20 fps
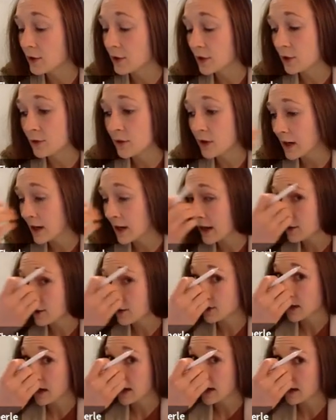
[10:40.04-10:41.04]
you could do it on
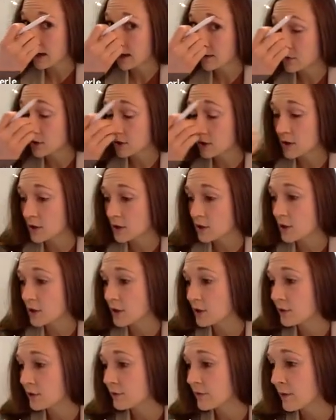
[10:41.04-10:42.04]
either side. I'm just going to
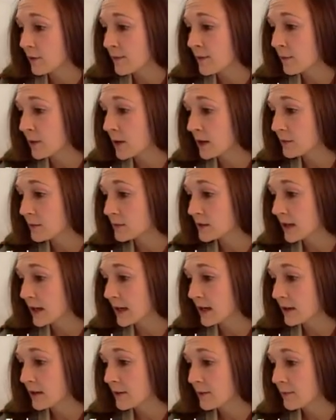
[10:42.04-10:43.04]
show you from the bottom side.